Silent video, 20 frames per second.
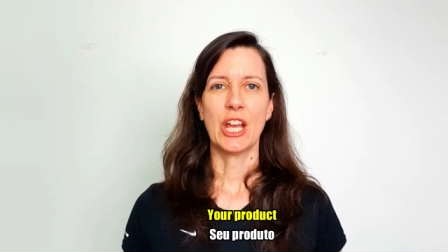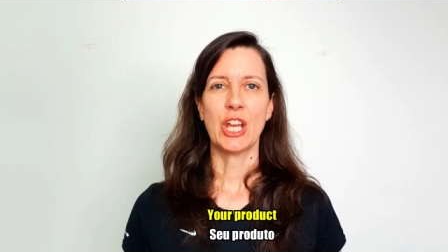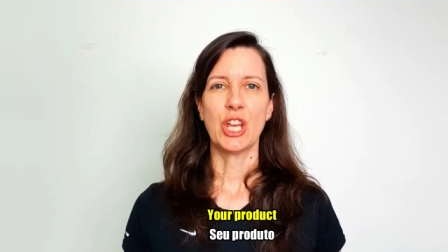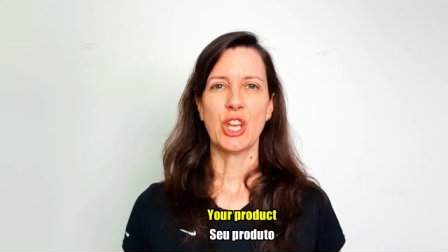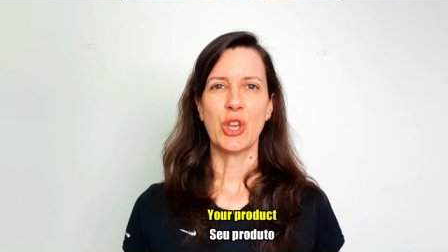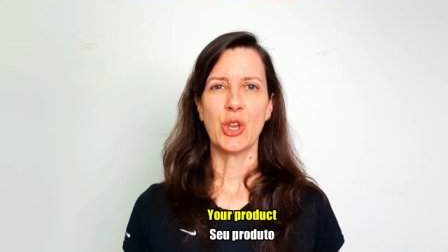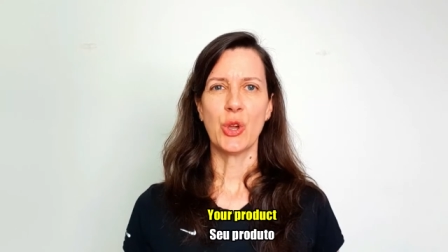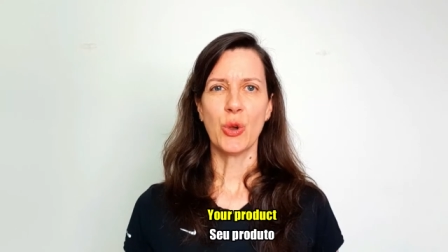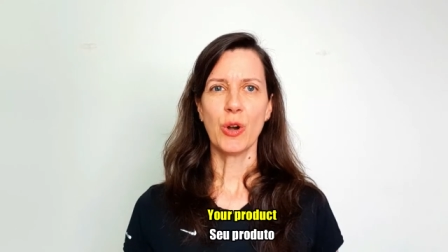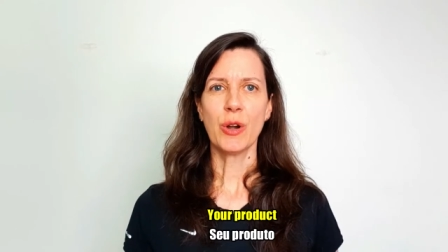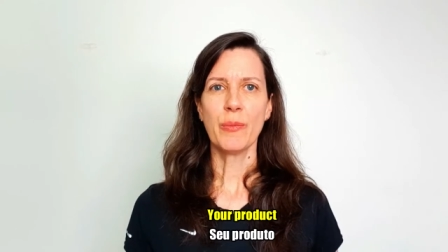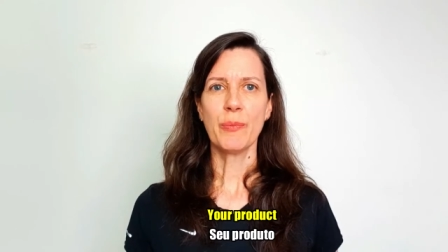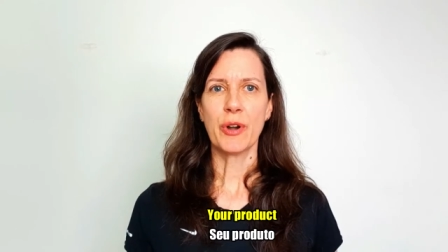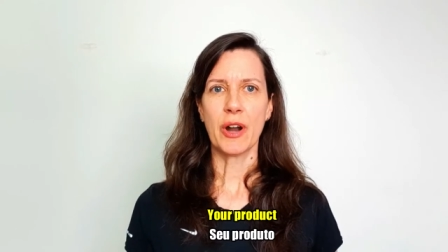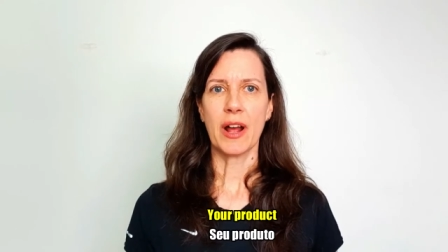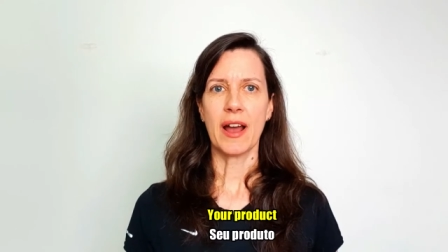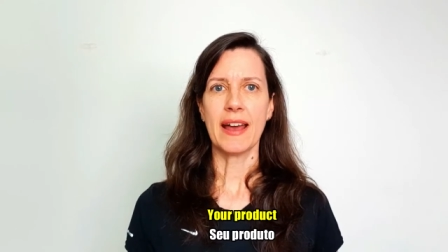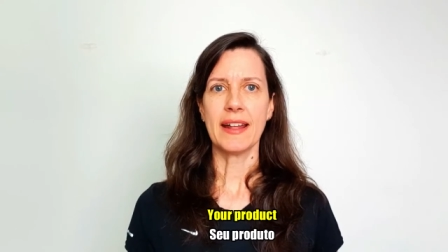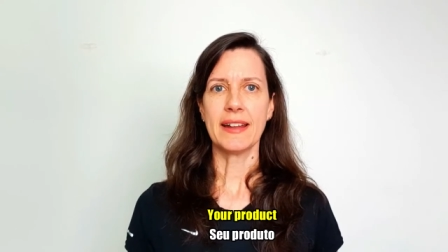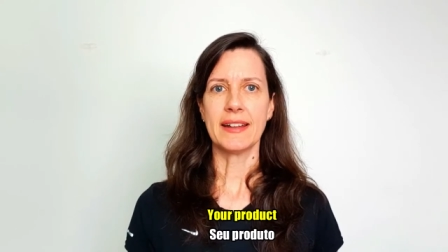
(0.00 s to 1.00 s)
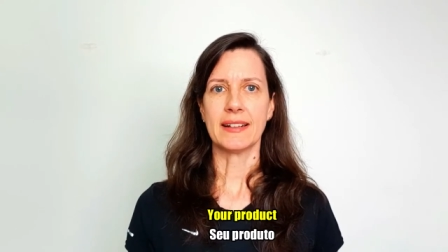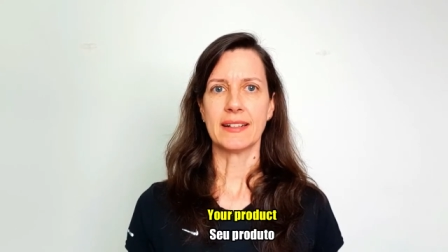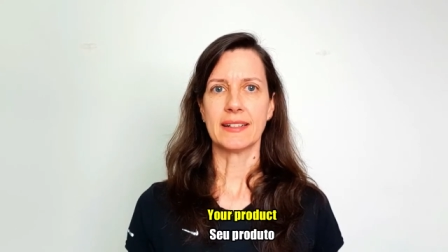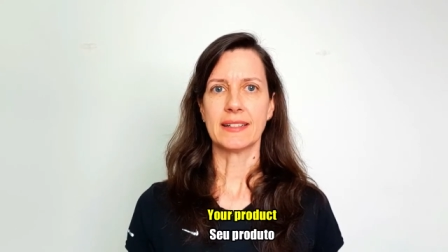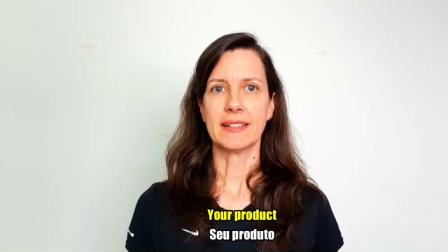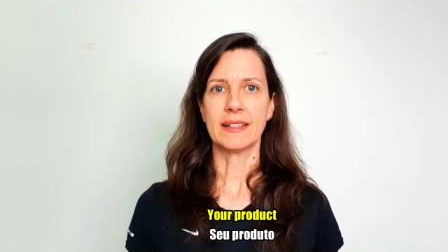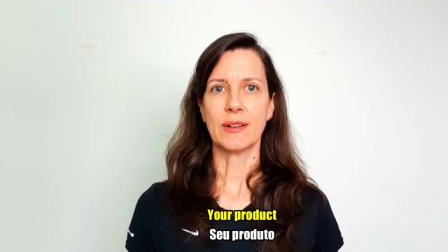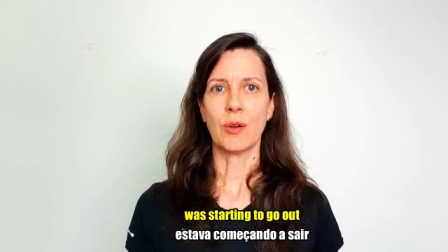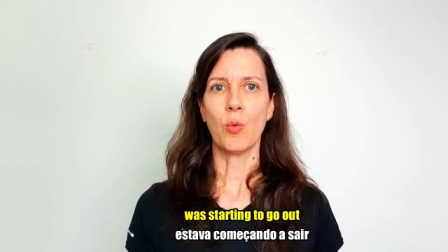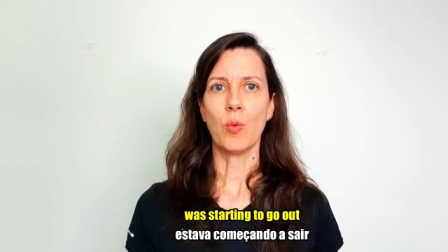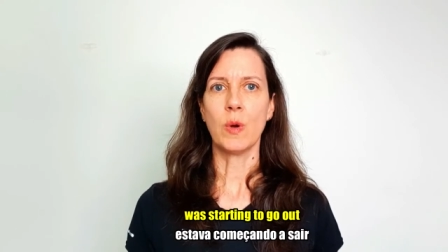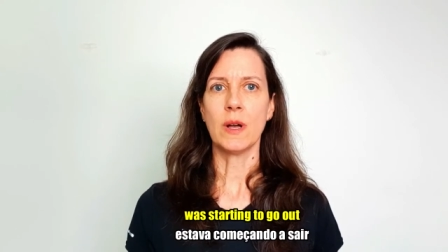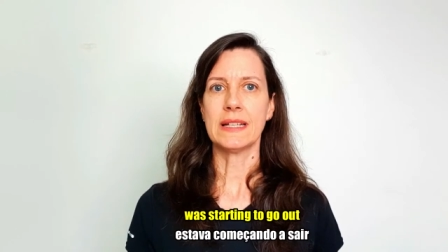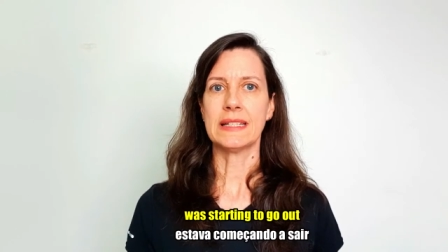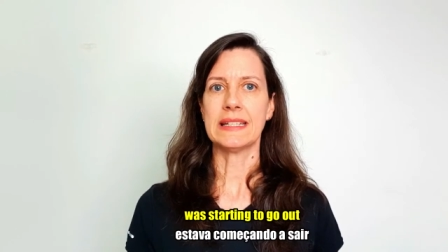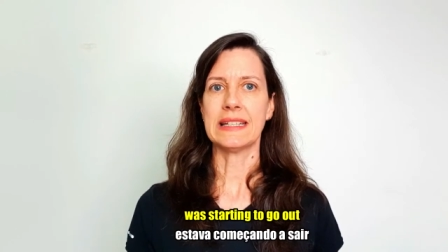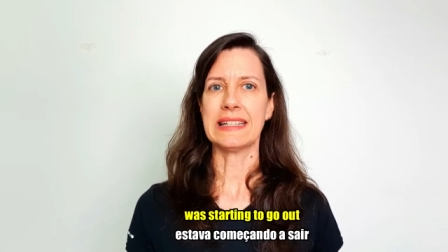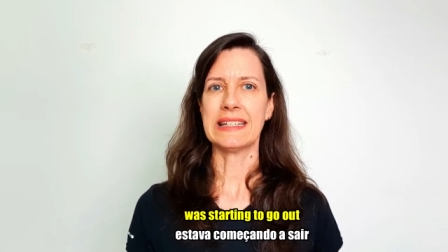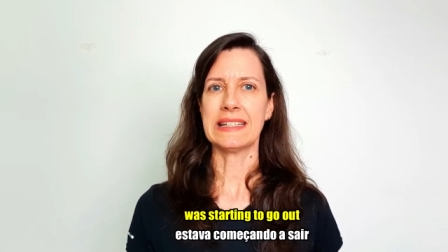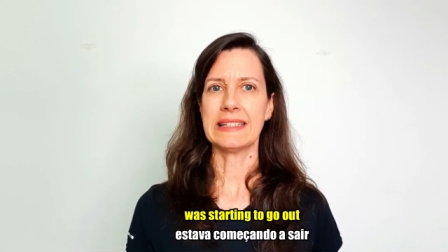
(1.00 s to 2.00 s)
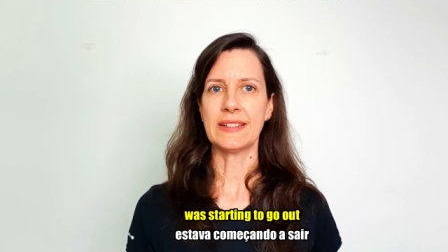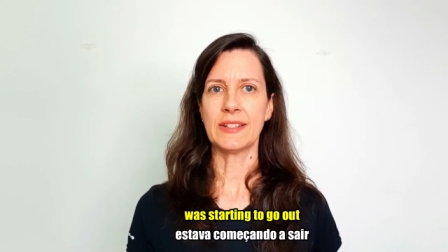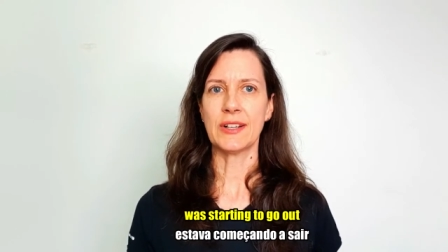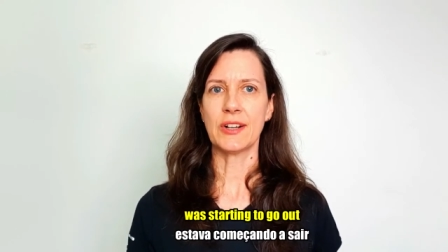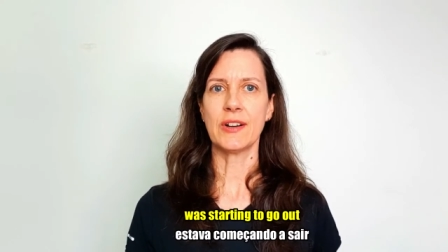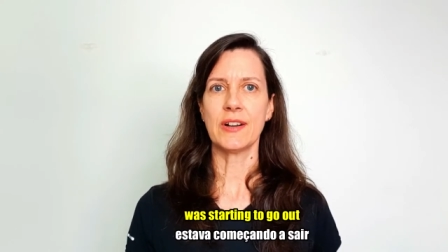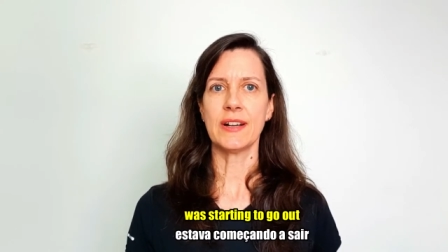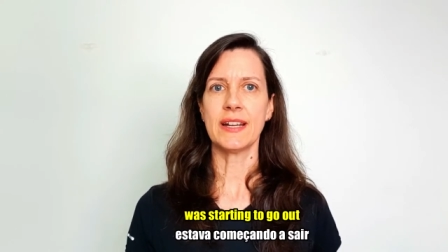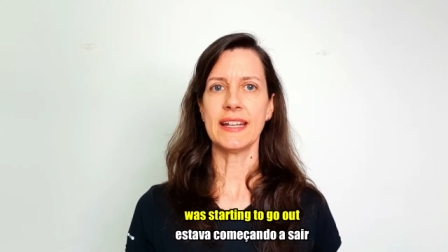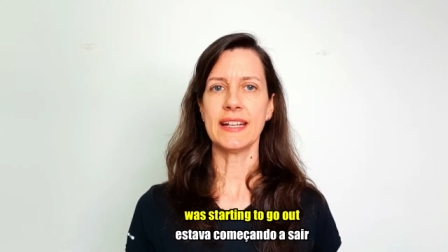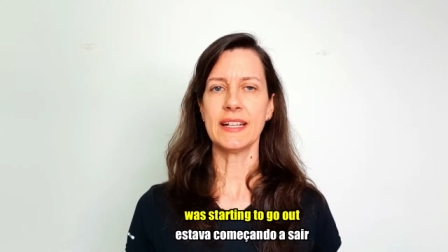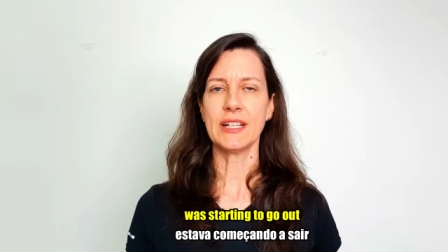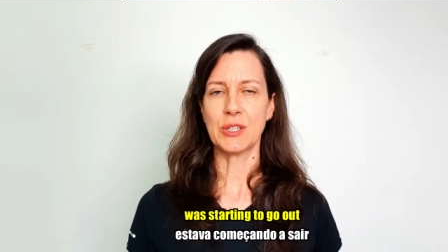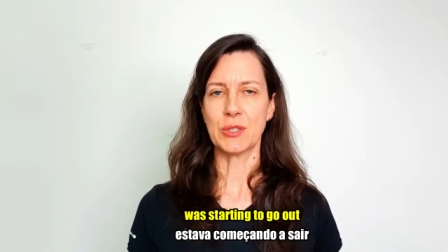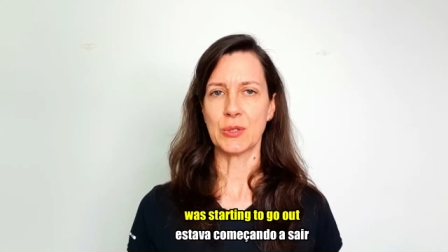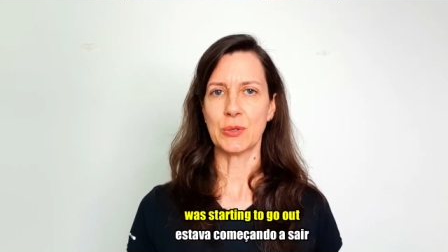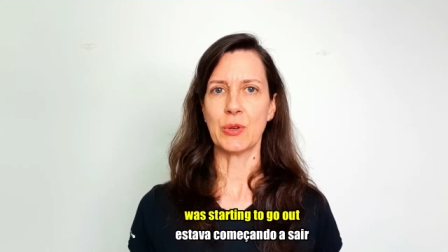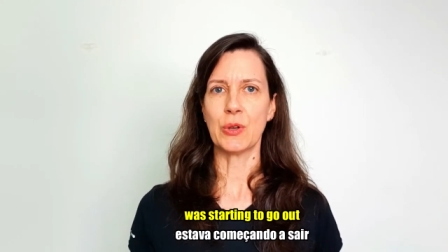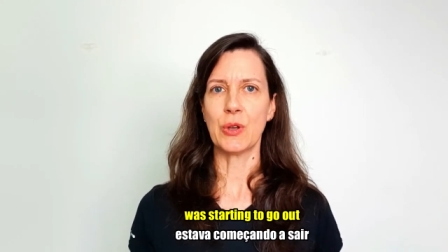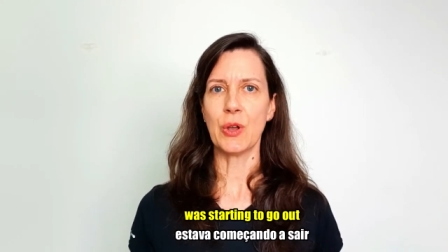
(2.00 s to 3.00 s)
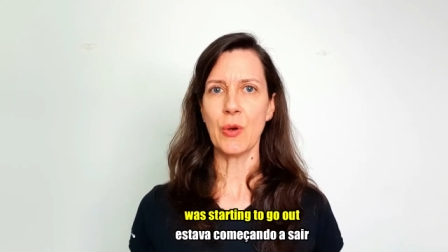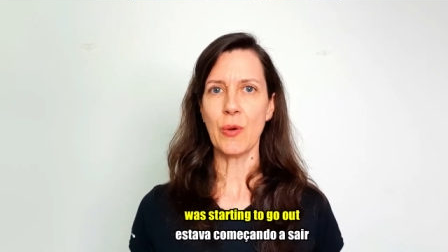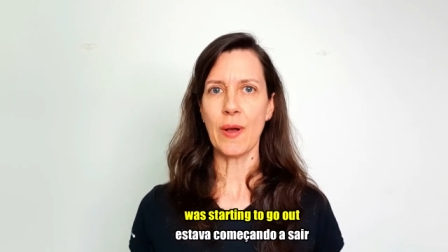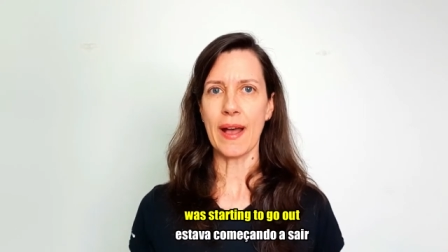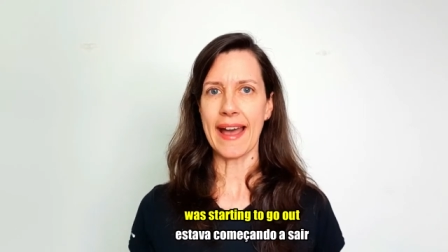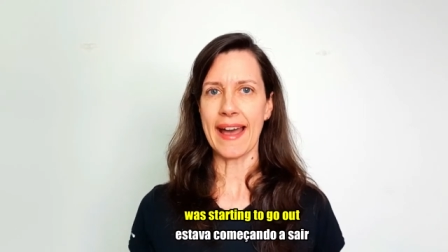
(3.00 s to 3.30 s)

Your product was starting to go